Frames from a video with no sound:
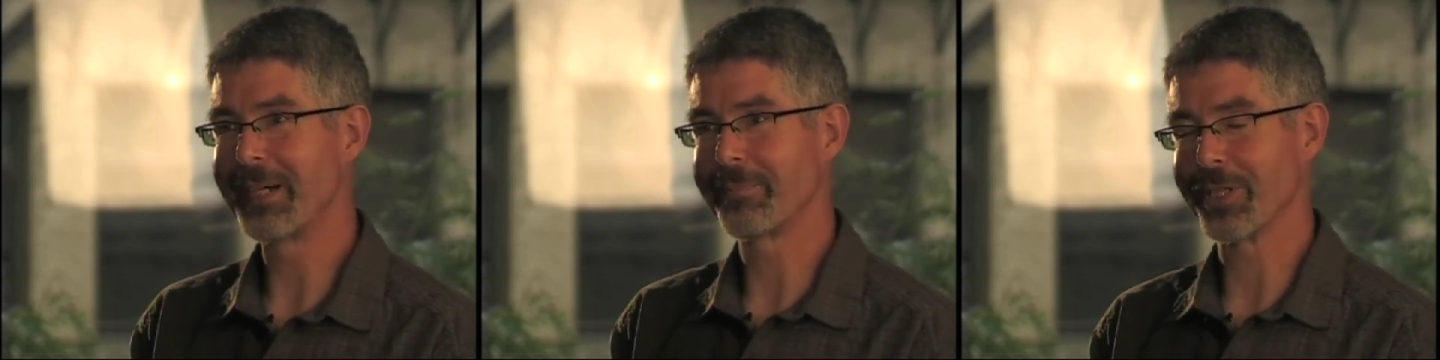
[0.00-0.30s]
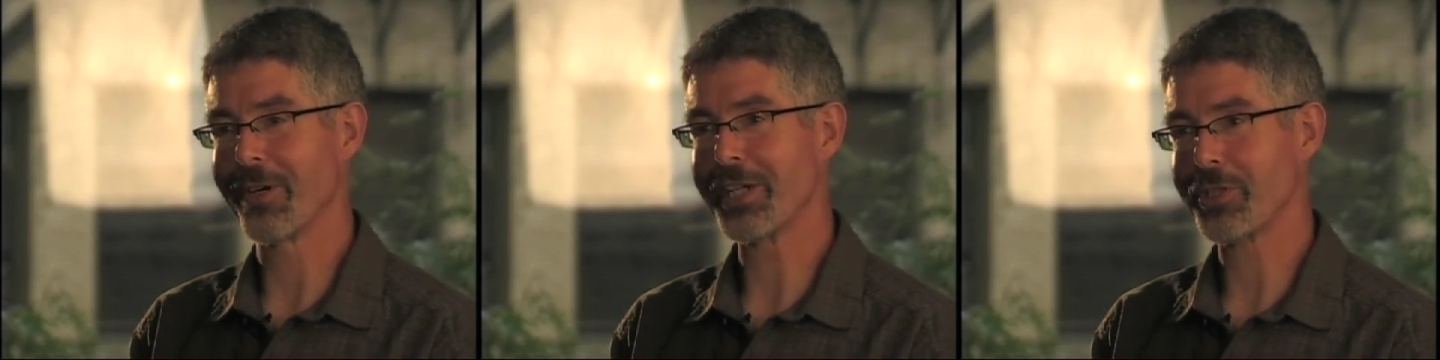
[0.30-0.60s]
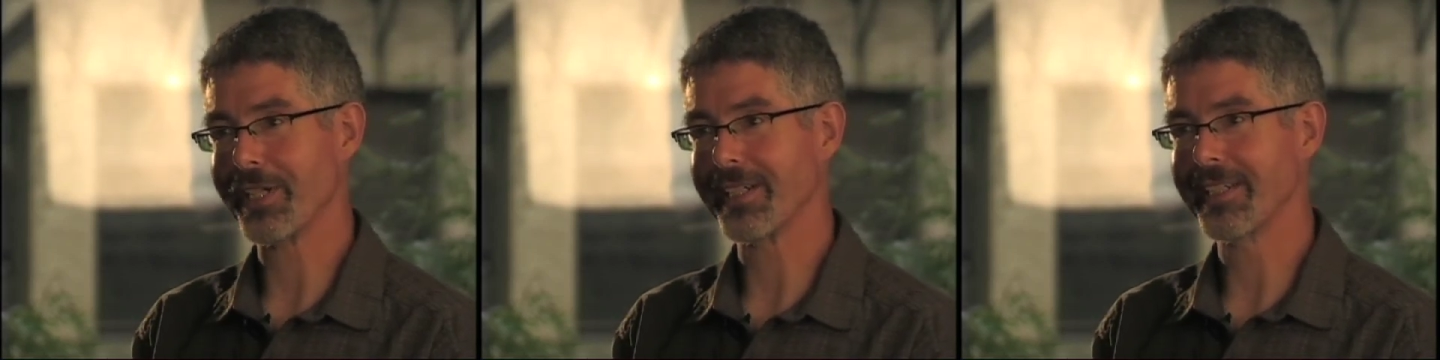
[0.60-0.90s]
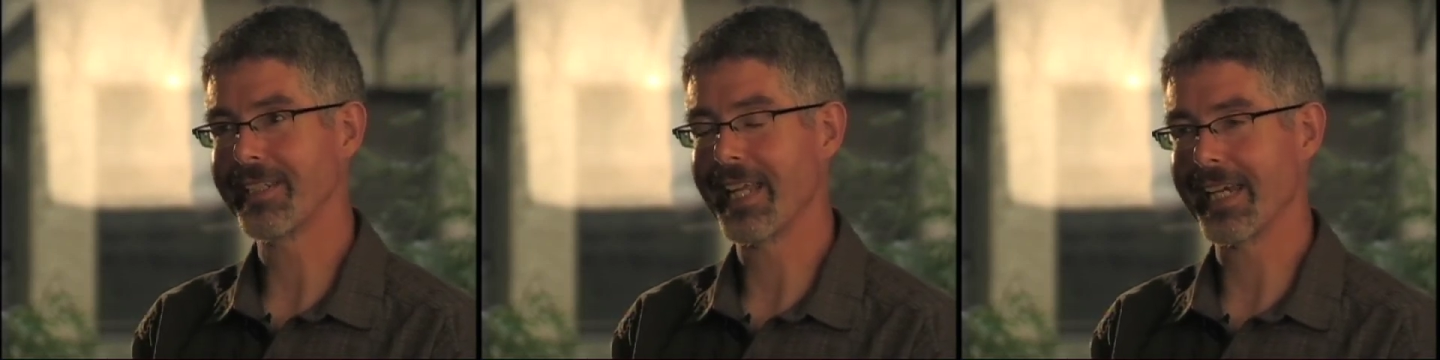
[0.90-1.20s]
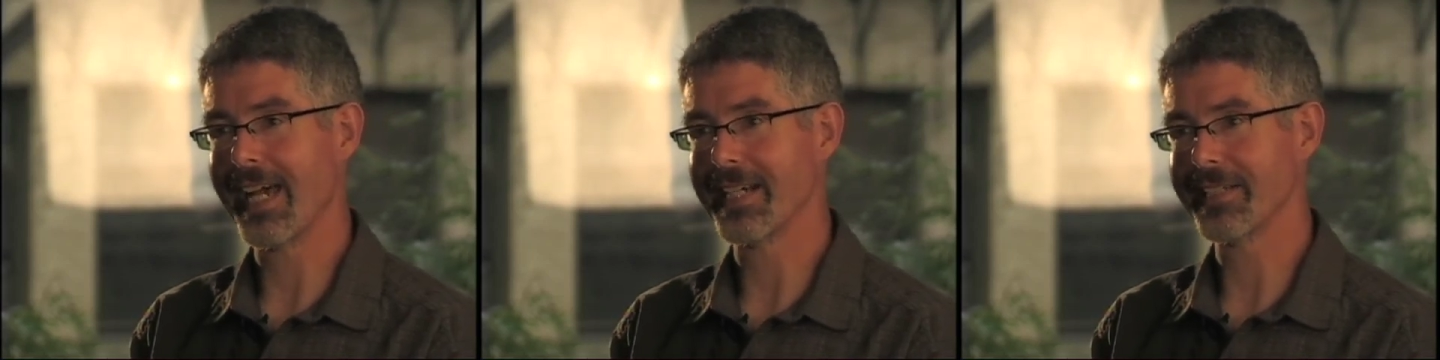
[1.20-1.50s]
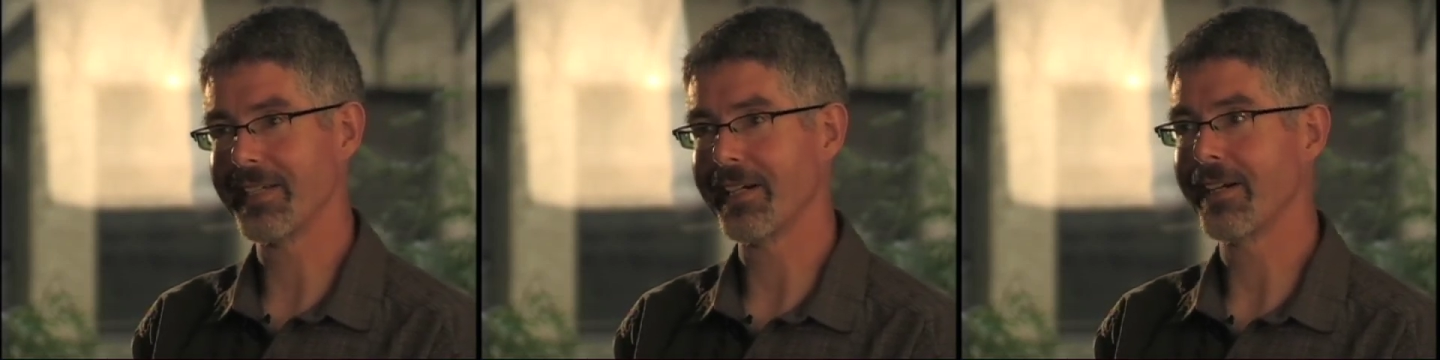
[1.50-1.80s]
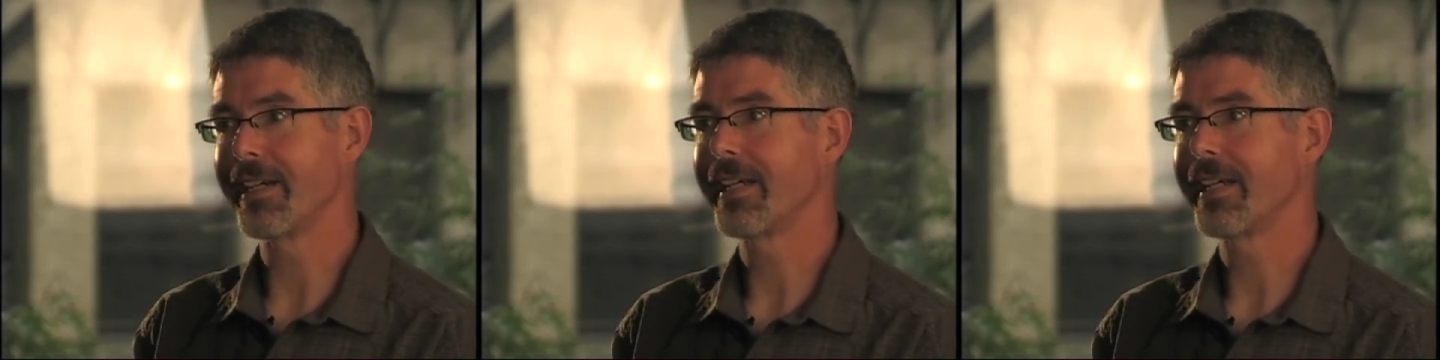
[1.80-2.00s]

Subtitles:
progression that got us there.